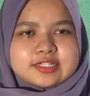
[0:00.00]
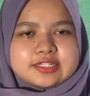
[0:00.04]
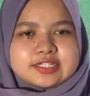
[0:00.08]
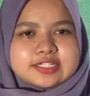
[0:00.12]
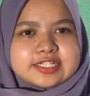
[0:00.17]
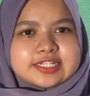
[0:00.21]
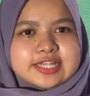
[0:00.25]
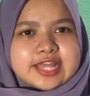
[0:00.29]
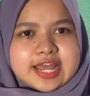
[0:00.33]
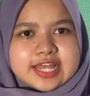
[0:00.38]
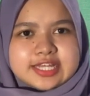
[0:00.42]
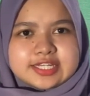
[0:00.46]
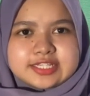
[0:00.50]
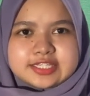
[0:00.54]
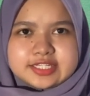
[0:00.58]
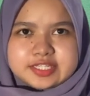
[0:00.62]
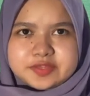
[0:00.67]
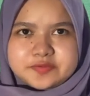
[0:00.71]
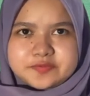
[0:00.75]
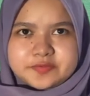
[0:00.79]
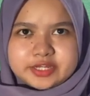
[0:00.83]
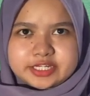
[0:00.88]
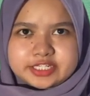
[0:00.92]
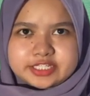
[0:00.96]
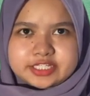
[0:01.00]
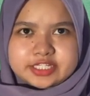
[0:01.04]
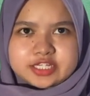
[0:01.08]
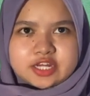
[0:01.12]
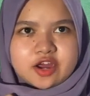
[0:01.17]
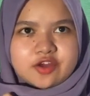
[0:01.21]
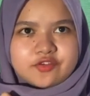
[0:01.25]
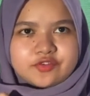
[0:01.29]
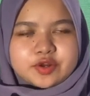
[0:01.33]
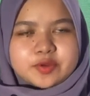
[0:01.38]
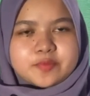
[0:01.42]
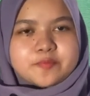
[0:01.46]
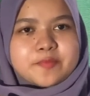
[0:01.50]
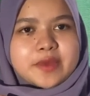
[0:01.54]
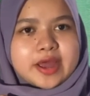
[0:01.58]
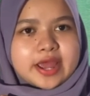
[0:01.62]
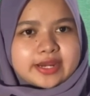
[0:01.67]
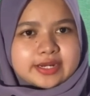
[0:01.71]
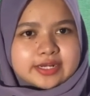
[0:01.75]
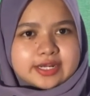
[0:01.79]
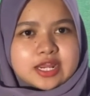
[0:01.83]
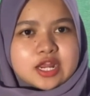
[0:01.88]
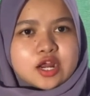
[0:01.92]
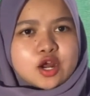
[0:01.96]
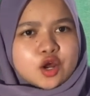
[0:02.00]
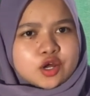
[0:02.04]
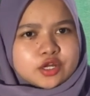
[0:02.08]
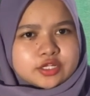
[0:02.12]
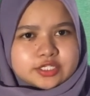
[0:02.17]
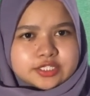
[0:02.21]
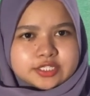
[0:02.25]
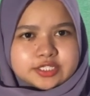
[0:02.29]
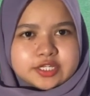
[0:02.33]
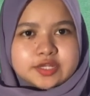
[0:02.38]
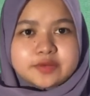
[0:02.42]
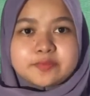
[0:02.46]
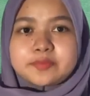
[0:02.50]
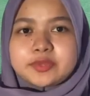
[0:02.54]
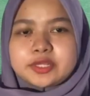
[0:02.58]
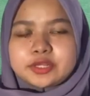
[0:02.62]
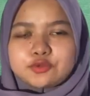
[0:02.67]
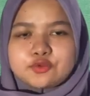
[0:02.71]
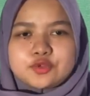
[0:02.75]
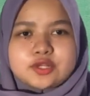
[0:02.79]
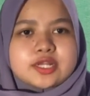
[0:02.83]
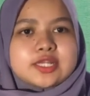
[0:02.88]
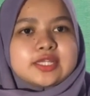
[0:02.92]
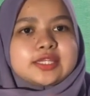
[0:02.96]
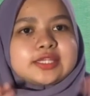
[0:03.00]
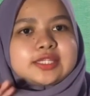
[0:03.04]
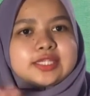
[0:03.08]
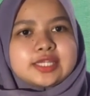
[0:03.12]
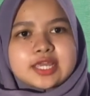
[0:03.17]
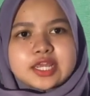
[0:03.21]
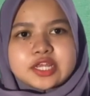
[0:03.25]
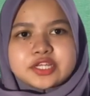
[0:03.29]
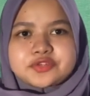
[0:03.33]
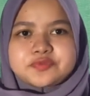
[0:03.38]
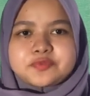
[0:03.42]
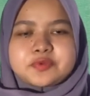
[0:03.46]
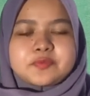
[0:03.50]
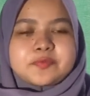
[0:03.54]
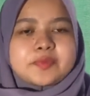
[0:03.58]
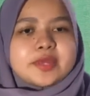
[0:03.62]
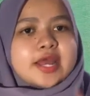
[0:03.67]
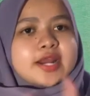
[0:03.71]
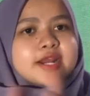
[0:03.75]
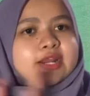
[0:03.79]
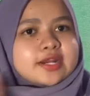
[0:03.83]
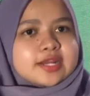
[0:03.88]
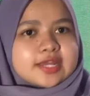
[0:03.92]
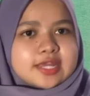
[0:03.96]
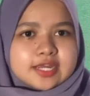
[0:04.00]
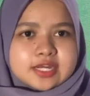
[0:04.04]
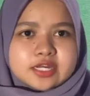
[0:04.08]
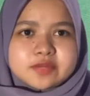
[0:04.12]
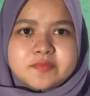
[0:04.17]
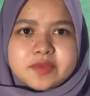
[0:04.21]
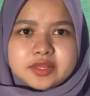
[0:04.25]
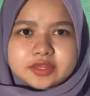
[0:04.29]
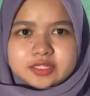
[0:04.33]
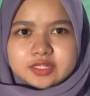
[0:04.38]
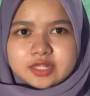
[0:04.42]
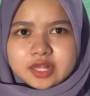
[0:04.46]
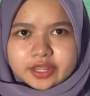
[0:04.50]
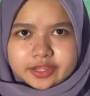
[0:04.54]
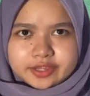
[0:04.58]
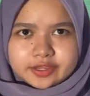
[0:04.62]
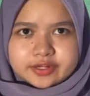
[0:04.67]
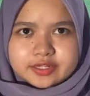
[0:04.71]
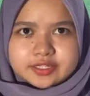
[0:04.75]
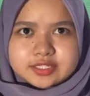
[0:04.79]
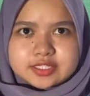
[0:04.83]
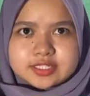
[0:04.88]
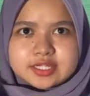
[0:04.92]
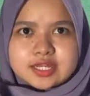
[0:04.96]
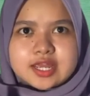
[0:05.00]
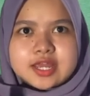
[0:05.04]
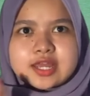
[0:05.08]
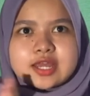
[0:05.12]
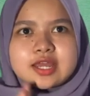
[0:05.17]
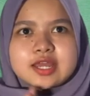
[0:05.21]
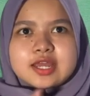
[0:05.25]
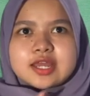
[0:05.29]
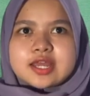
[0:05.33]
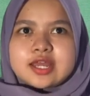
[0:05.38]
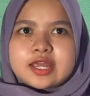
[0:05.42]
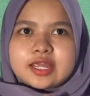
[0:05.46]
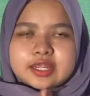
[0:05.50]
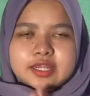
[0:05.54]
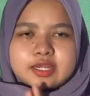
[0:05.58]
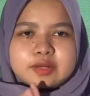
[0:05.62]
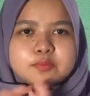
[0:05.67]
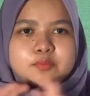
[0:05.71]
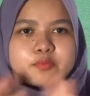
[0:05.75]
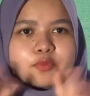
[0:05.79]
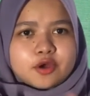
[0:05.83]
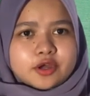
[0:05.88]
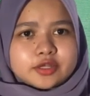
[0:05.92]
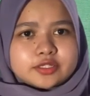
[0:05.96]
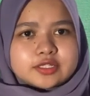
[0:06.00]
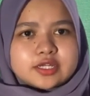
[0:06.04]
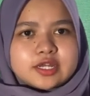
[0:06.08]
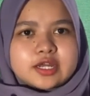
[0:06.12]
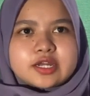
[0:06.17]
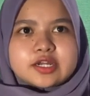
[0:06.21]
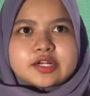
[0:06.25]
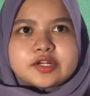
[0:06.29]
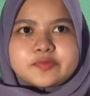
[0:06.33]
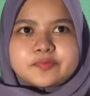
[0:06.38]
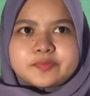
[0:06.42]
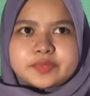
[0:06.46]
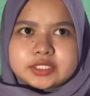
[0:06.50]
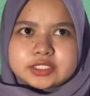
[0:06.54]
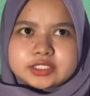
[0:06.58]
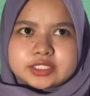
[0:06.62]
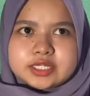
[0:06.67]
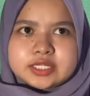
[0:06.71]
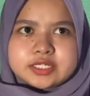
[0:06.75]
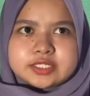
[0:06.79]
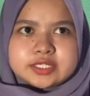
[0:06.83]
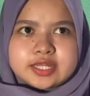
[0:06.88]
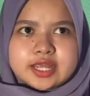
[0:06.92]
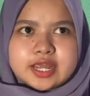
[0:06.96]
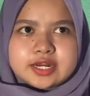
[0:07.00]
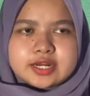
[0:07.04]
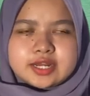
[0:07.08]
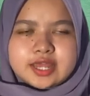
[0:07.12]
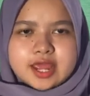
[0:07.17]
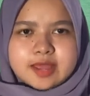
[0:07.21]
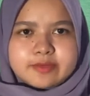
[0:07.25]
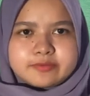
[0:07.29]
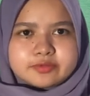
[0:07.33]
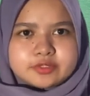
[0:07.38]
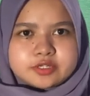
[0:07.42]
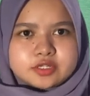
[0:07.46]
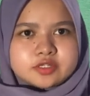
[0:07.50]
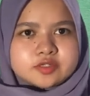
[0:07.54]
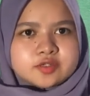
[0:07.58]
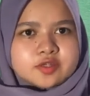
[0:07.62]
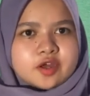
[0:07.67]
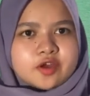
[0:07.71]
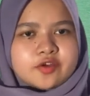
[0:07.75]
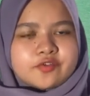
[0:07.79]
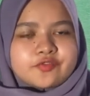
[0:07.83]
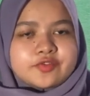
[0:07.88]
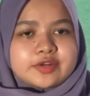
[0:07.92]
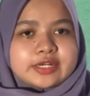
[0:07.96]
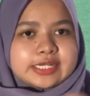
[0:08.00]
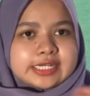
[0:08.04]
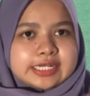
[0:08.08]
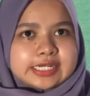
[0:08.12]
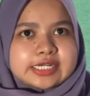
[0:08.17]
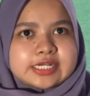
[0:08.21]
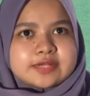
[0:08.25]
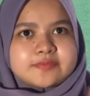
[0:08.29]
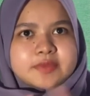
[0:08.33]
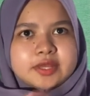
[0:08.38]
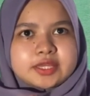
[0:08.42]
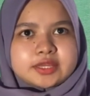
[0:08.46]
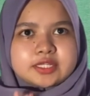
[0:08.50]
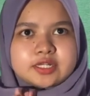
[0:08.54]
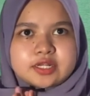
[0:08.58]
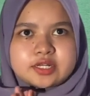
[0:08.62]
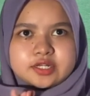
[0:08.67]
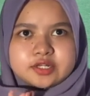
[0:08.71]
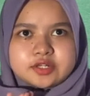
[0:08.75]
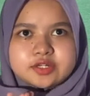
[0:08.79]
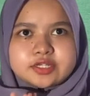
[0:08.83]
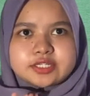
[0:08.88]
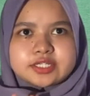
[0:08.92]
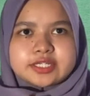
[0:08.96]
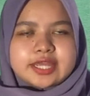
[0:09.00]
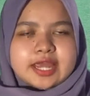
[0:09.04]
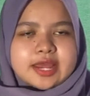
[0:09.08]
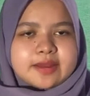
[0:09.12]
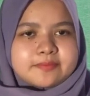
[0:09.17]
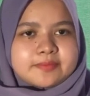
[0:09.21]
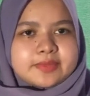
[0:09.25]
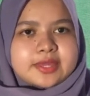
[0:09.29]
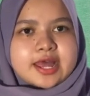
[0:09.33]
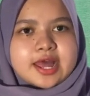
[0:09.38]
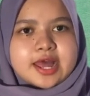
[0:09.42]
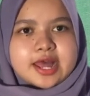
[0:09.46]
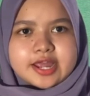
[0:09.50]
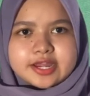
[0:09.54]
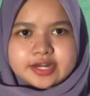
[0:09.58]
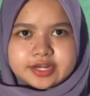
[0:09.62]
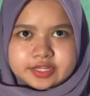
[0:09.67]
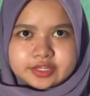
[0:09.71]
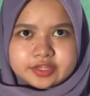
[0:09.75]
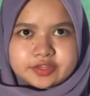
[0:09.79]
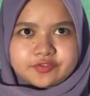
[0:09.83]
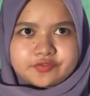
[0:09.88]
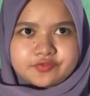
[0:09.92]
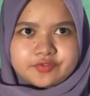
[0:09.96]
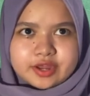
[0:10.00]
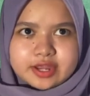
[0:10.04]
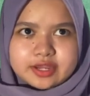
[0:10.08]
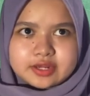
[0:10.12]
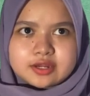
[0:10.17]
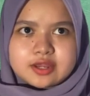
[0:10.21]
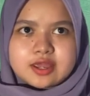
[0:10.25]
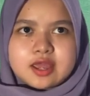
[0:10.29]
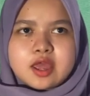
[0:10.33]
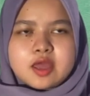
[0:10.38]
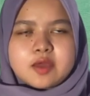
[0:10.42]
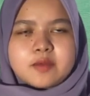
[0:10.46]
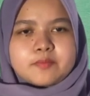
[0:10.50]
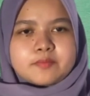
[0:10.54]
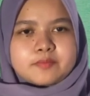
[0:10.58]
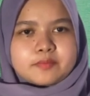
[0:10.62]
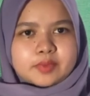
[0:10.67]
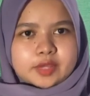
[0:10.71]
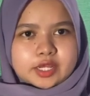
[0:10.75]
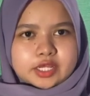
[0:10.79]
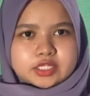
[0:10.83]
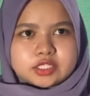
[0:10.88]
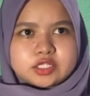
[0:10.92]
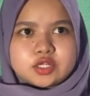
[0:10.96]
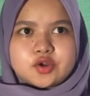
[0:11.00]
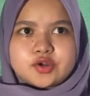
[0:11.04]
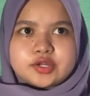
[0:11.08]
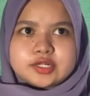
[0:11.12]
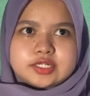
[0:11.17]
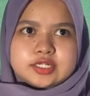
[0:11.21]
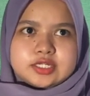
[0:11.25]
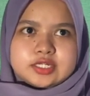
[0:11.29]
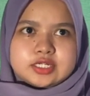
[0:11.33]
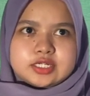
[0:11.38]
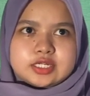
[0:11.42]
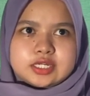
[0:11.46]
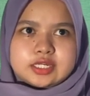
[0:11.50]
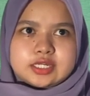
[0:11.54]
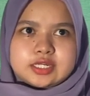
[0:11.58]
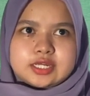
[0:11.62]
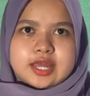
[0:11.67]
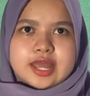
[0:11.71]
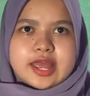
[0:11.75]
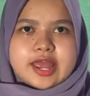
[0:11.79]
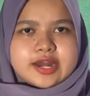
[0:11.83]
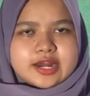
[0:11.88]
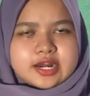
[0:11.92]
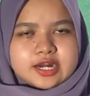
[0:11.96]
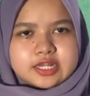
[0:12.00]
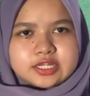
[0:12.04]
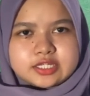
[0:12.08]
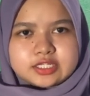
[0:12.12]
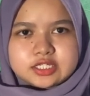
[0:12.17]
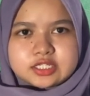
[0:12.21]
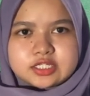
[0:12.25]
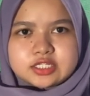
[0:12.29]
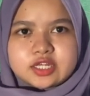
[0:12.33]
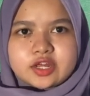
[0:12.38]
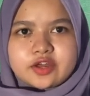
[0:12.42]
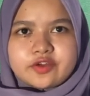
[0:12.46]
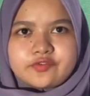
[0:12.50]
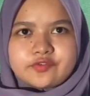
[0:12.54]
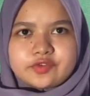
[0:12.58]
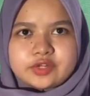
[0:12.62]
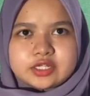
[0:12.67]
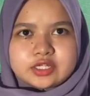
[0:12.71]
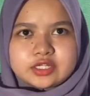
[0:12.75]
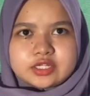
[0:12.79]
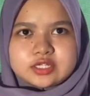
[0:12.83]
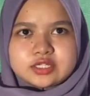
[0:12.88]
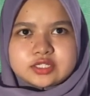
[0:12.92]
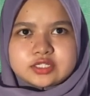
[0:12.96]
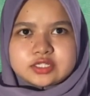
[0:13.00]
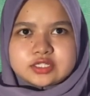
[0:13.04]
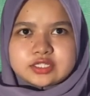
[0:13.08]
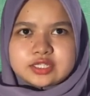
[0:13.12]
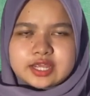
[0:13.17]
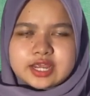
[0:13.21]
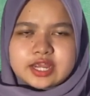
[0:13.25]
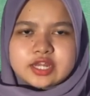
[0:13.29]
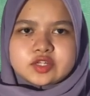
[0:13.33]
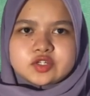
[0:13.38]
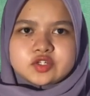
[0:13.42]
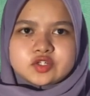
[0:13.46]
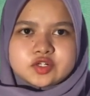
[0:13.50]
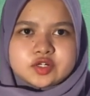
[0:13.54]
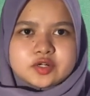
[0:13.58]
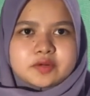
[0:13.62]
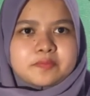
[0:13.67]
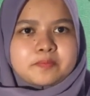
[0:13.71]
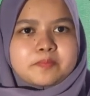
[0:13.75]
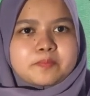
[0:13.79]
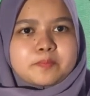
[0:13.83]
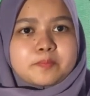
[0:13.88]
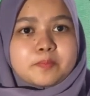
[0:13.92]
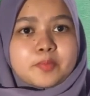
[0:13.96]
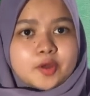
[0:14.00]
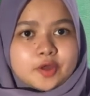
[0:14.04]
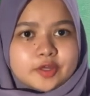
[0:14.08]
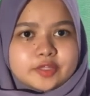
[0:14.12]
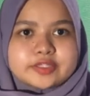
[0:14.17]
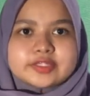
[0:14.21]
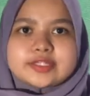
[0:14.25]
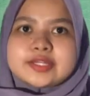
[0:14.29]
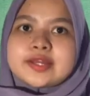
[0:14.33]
the estimation of the binding constant between the THPP and the nickel metal ions in both represents and the absence of nickel metal ions can be identified based on the analysis of the scattered plot.